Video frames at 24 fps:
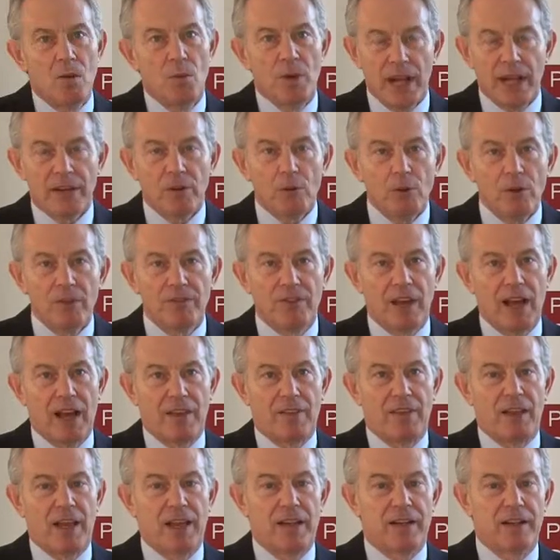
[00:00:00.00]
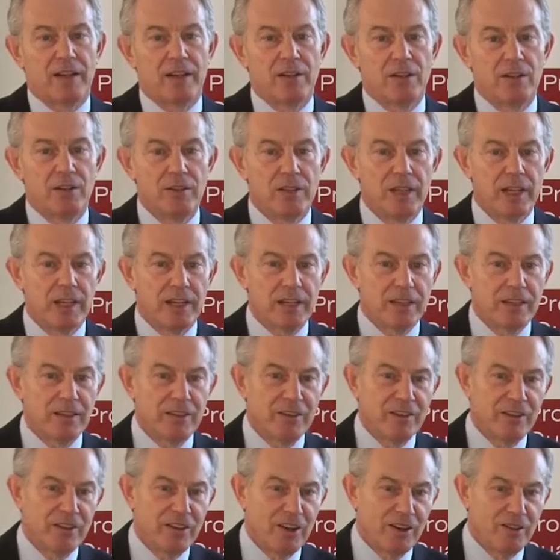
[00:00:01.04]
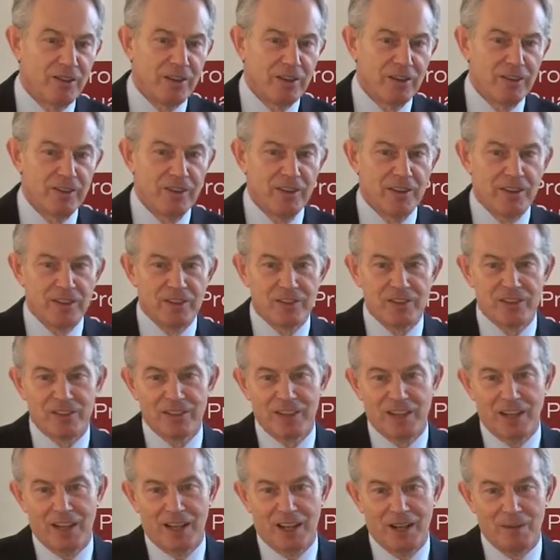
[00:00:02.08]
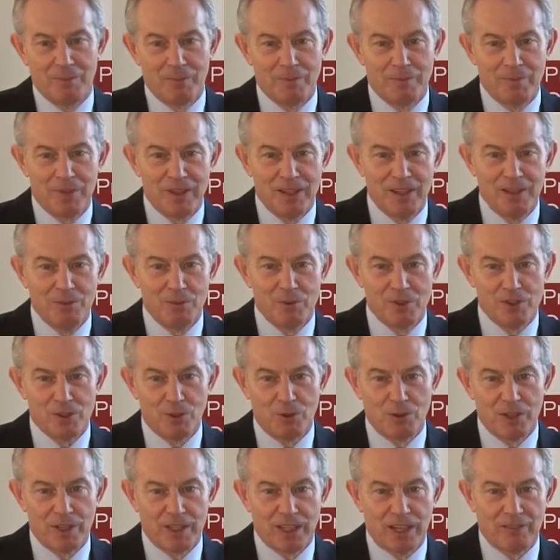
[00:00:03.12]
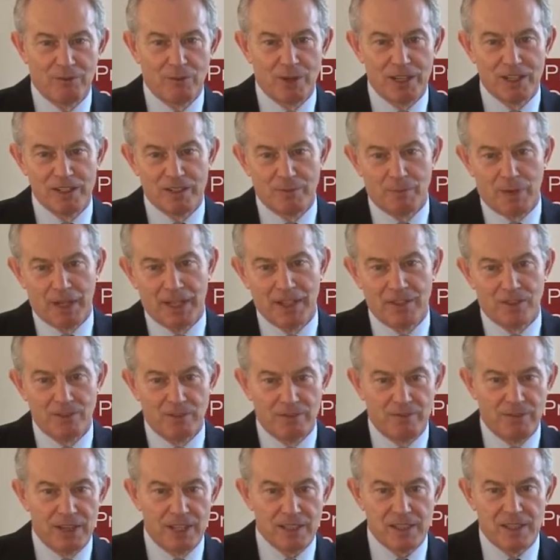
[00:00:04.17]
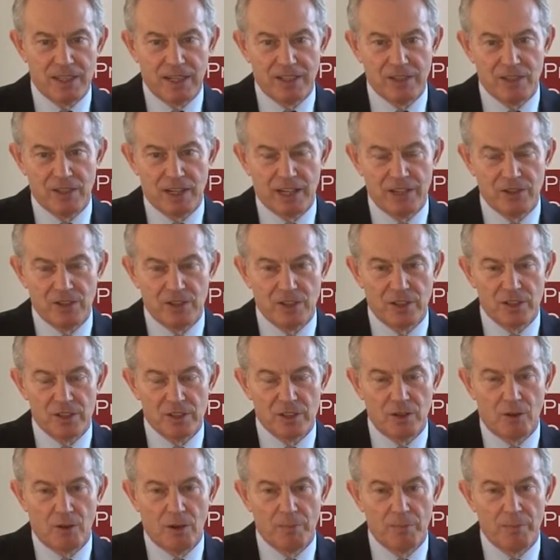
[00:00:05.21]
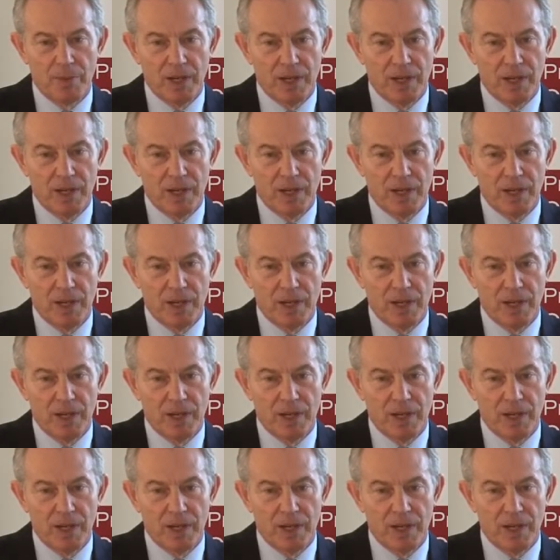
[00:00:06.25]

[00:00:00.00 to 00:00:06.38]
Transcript: we had all of that then, including you know that, that um, it was all a kind of waste of money to invest in education and so on.